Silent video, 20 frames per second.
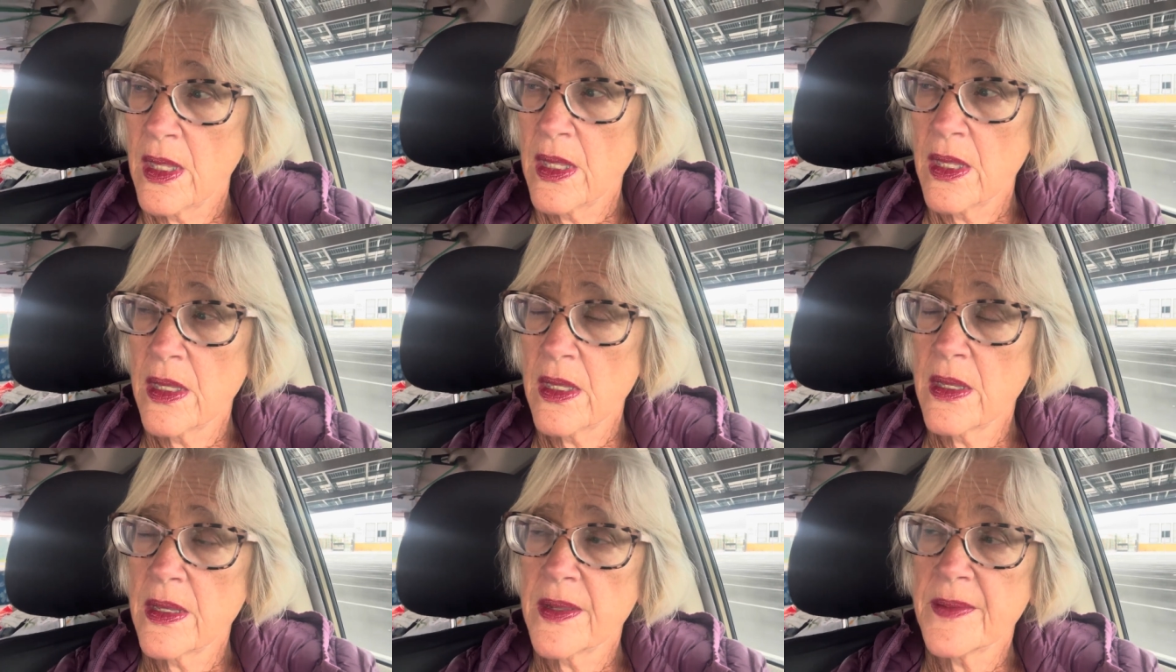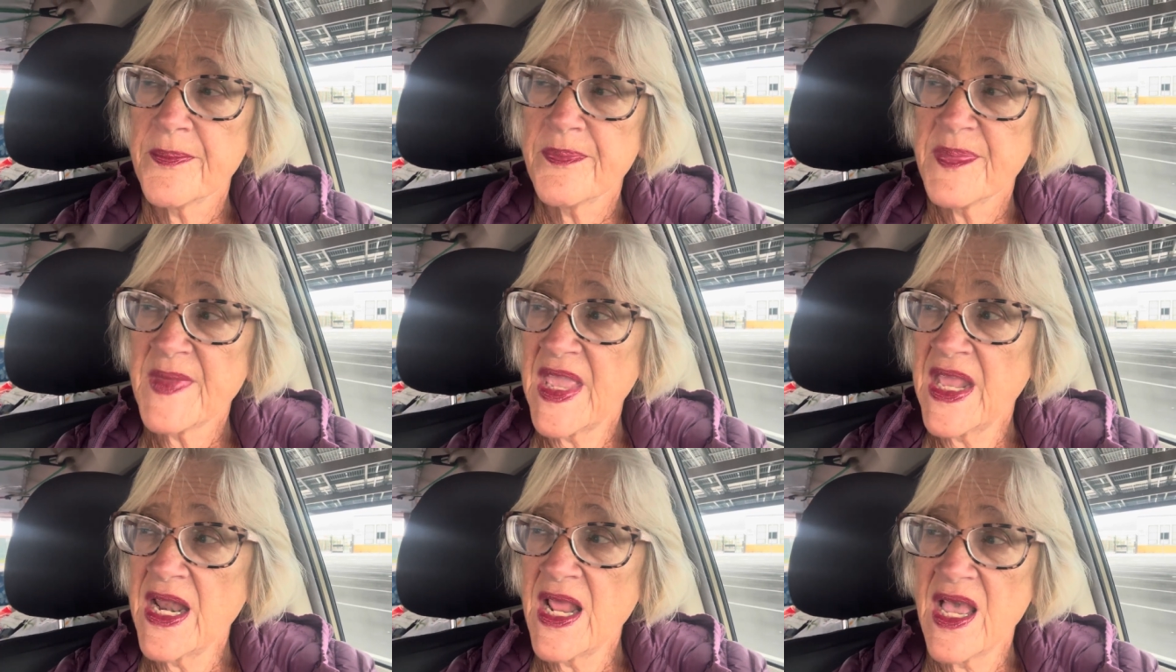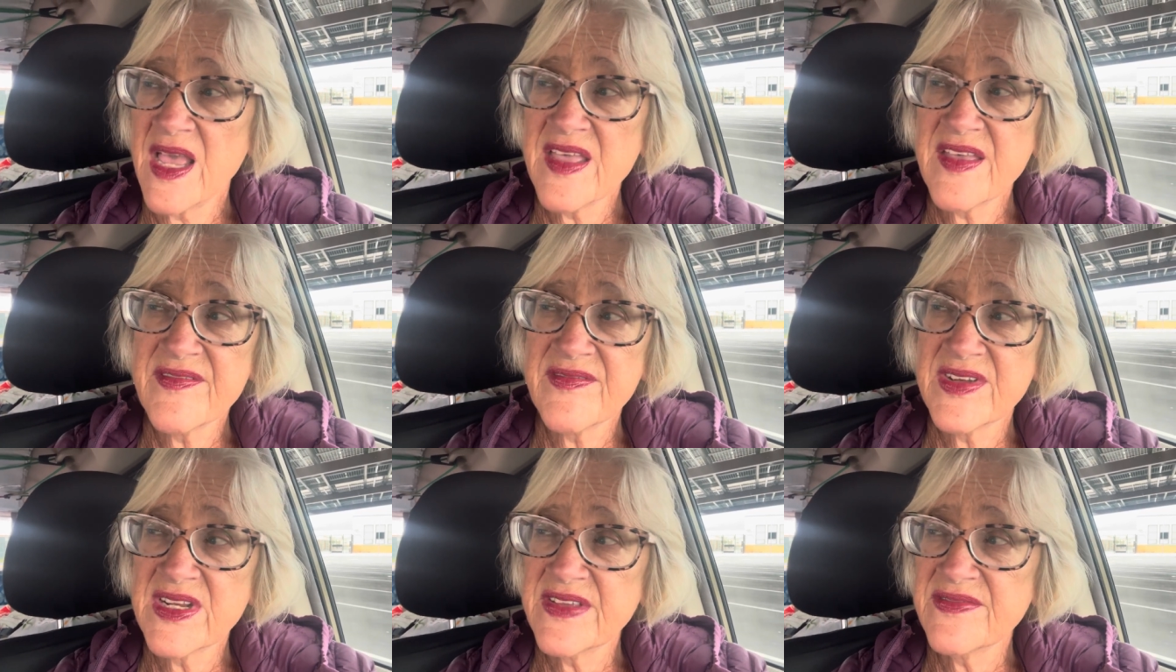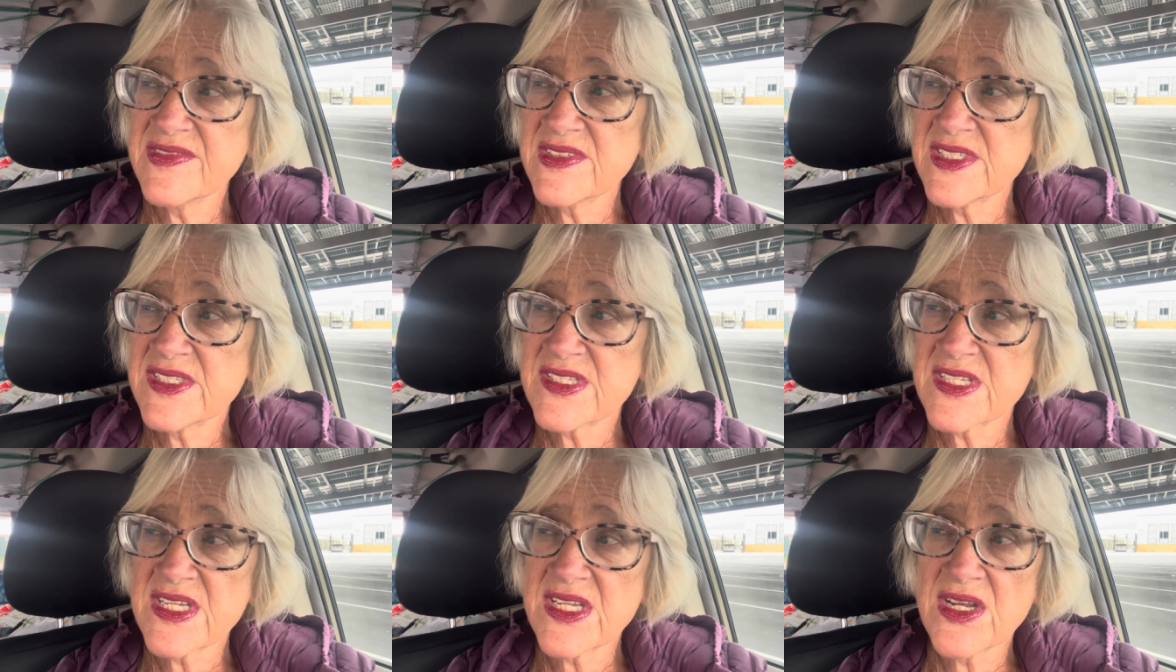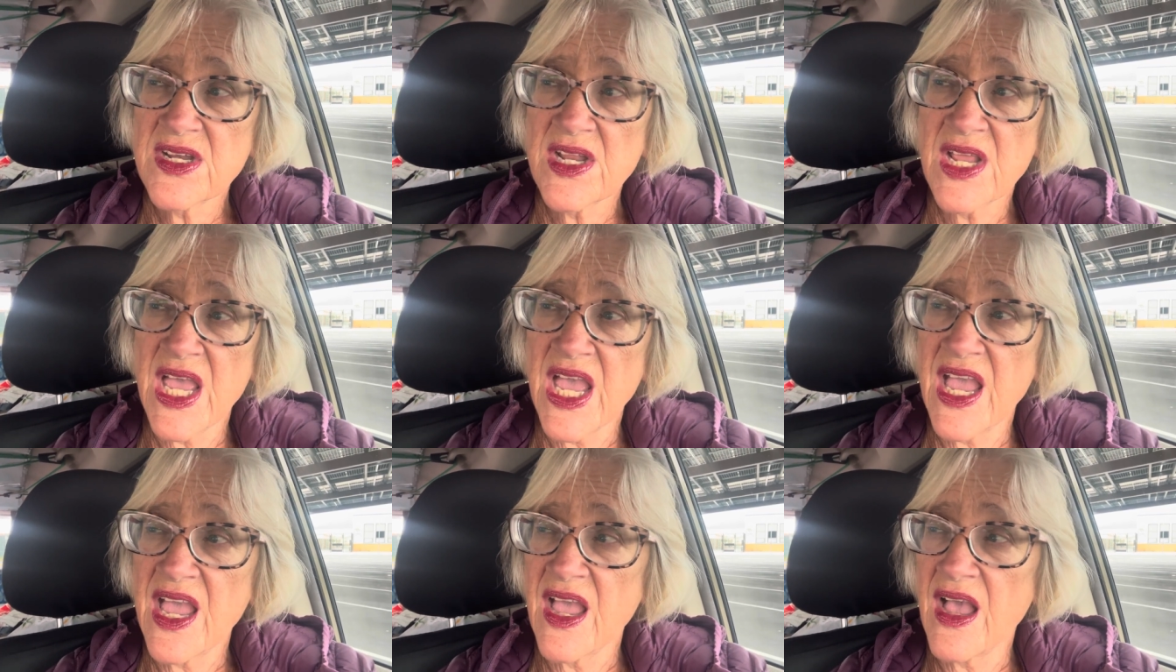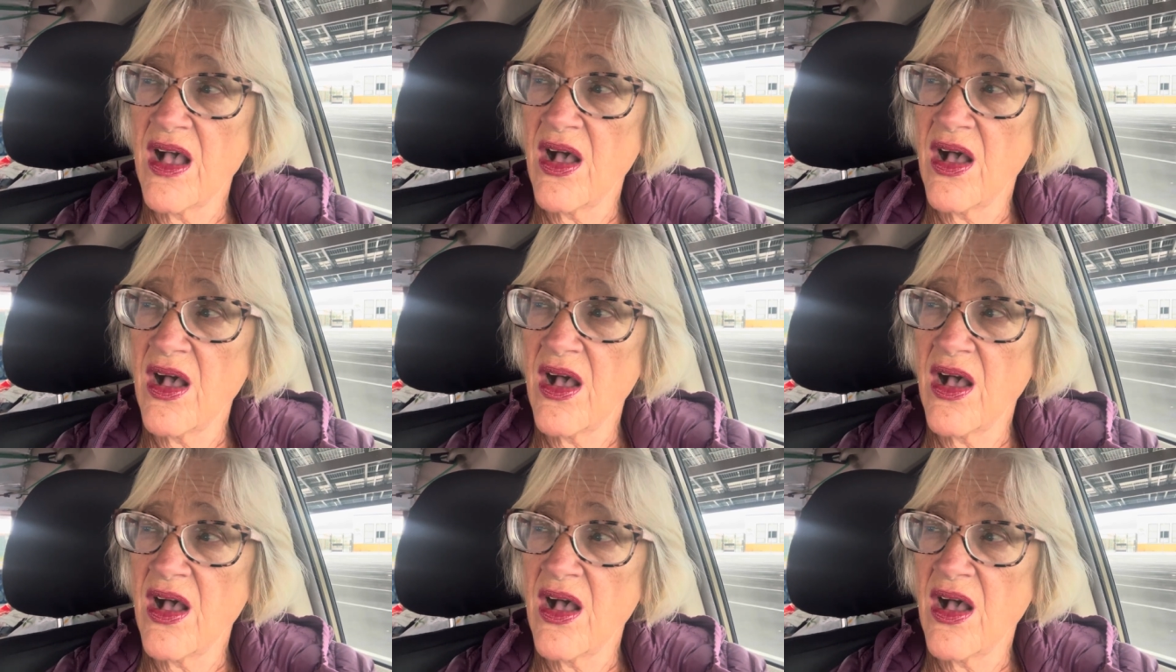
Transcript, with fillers: Um, and I haven't even seen eh,